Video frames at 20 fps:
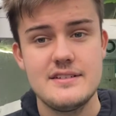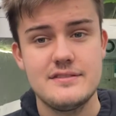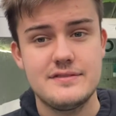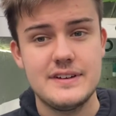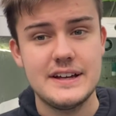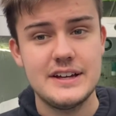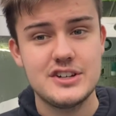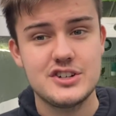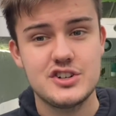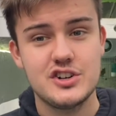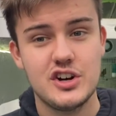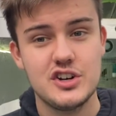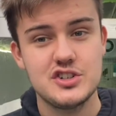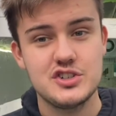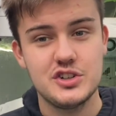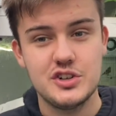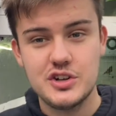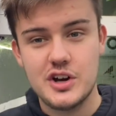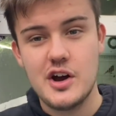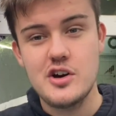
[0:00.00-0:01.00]
Fingers crossed
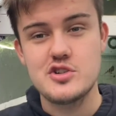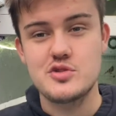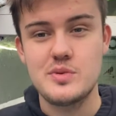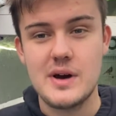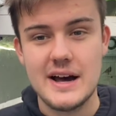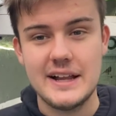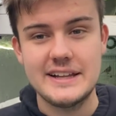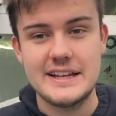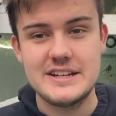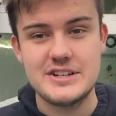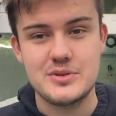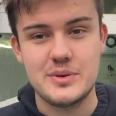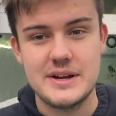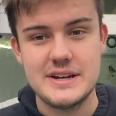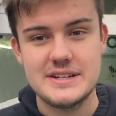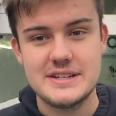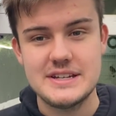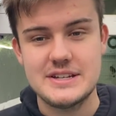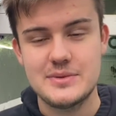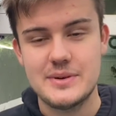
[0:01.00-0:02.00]
all goes well in
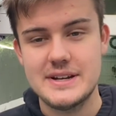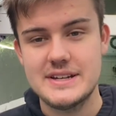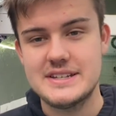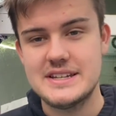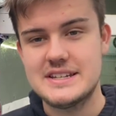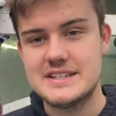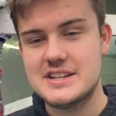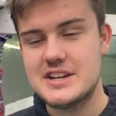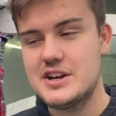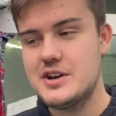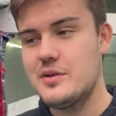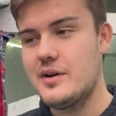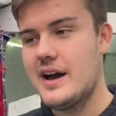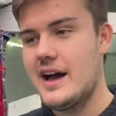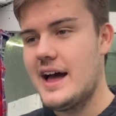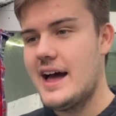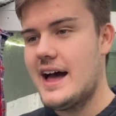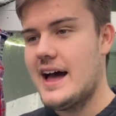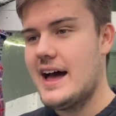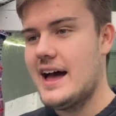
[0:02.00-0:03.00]
2022,
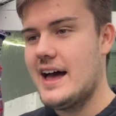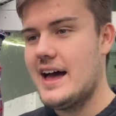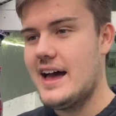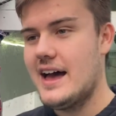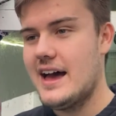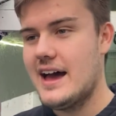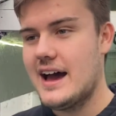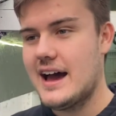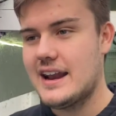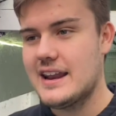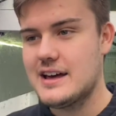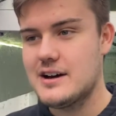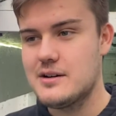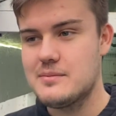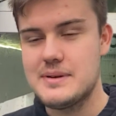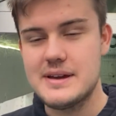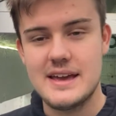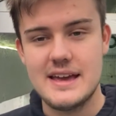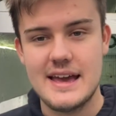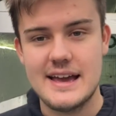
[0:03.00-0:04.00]
and it'll
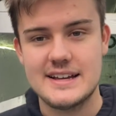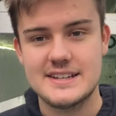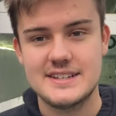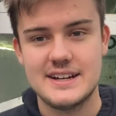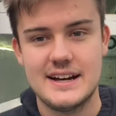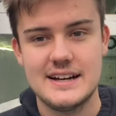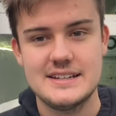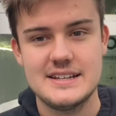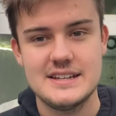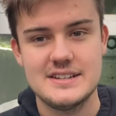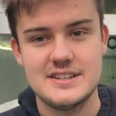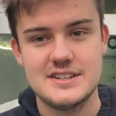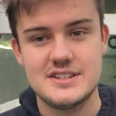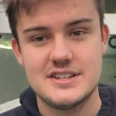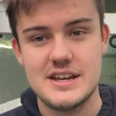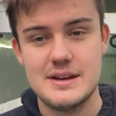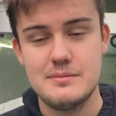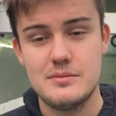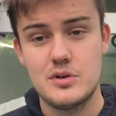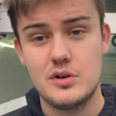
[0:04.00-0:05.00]
be exciting to
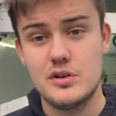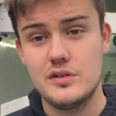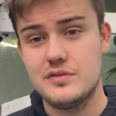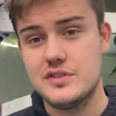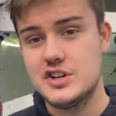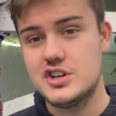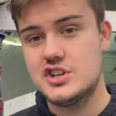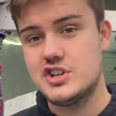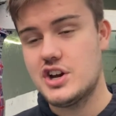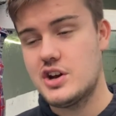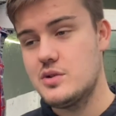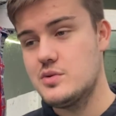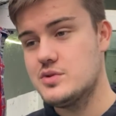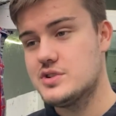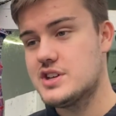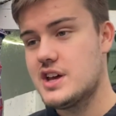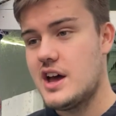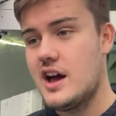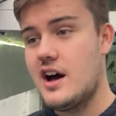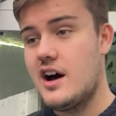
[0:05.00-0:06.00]
see more of the
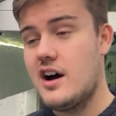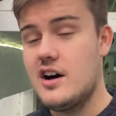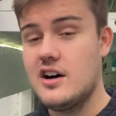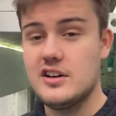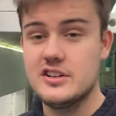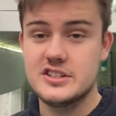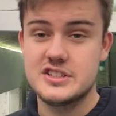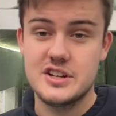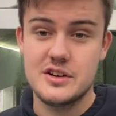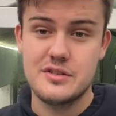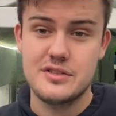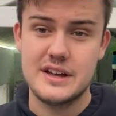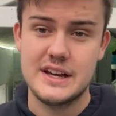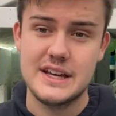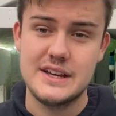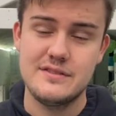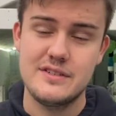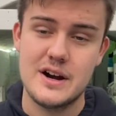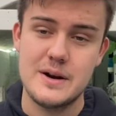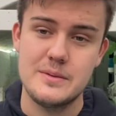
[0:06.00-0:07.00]
shows on. So thank
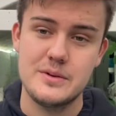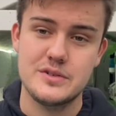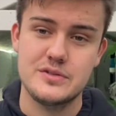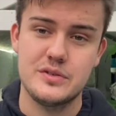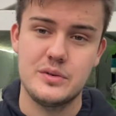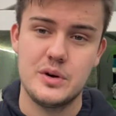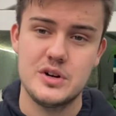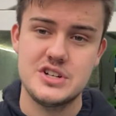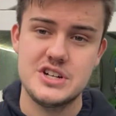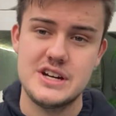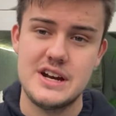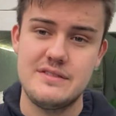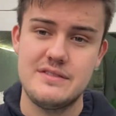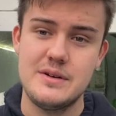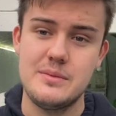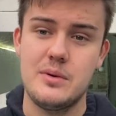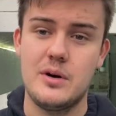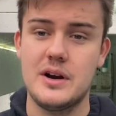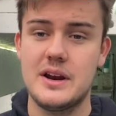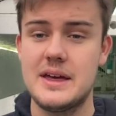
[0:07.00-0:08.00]
you very much for watching,
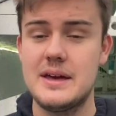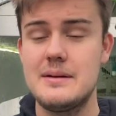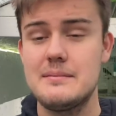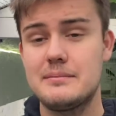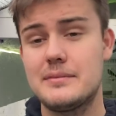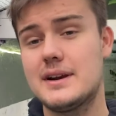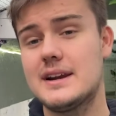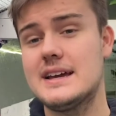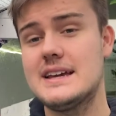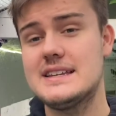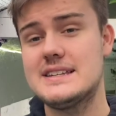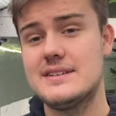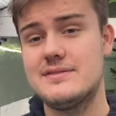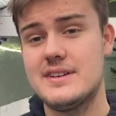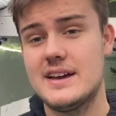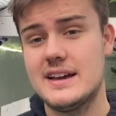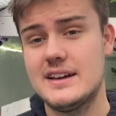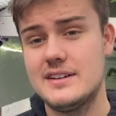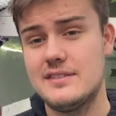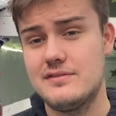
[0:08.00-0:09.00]
everybody. Please, if
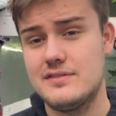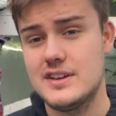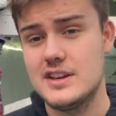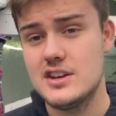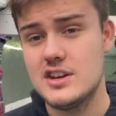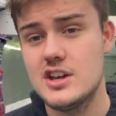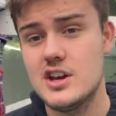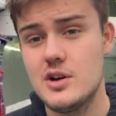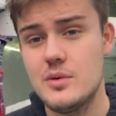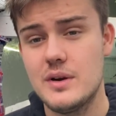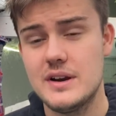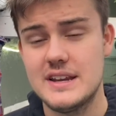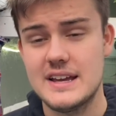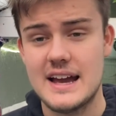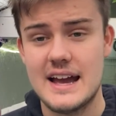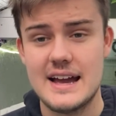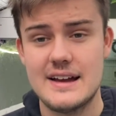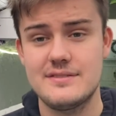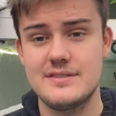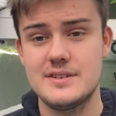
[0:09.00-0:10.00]
you're new and you
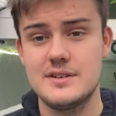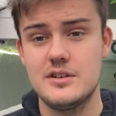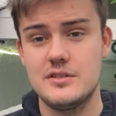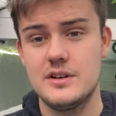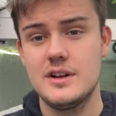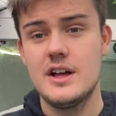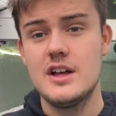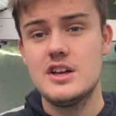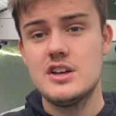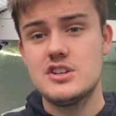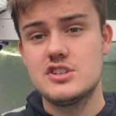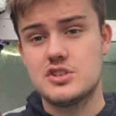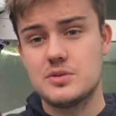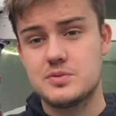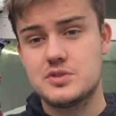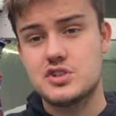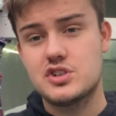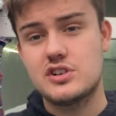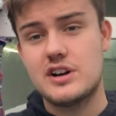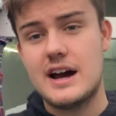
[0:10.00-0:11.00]
haven't,
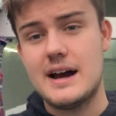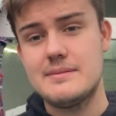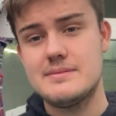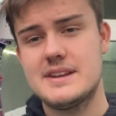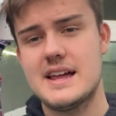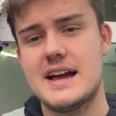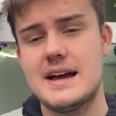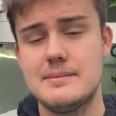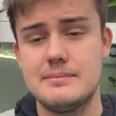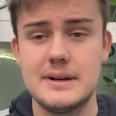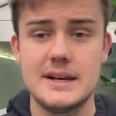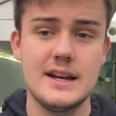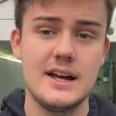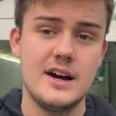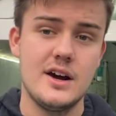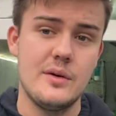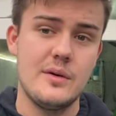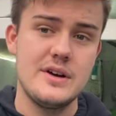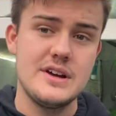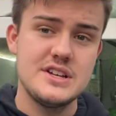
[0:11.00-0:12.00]
subscribe down
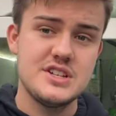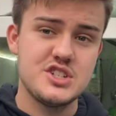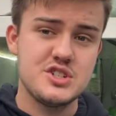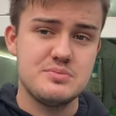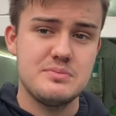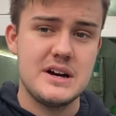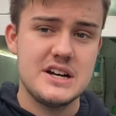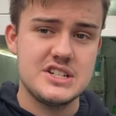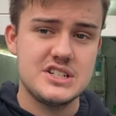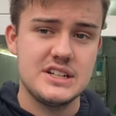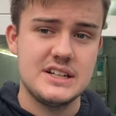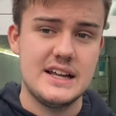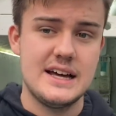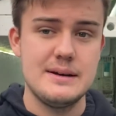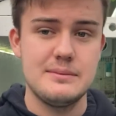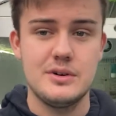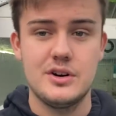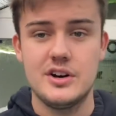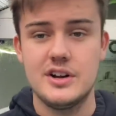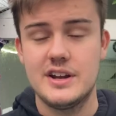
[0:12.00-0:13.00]
below, smash the like
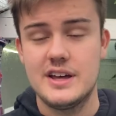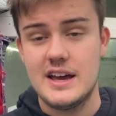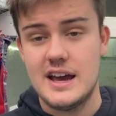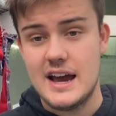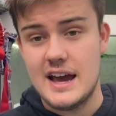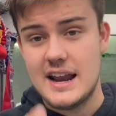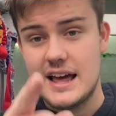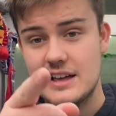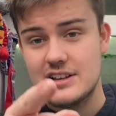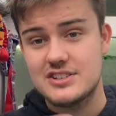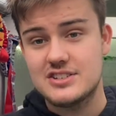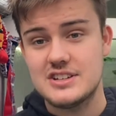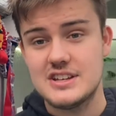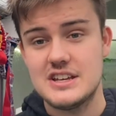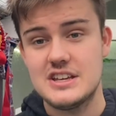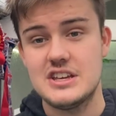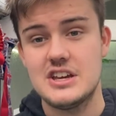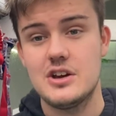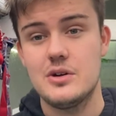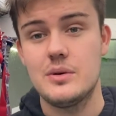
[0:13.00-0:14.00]
button, and I'll see
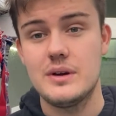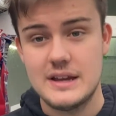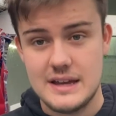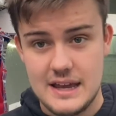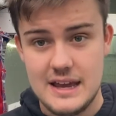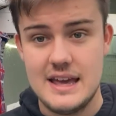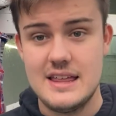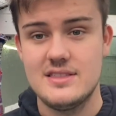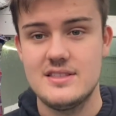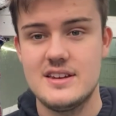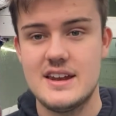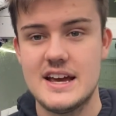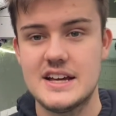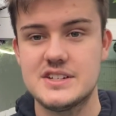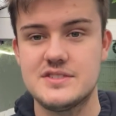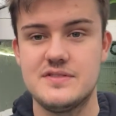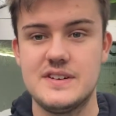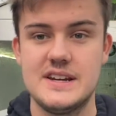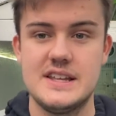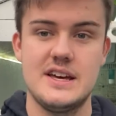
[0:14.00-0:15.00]
you in the next
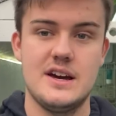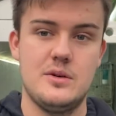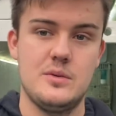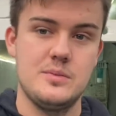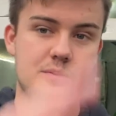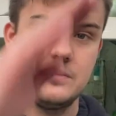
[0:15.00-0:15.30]
video.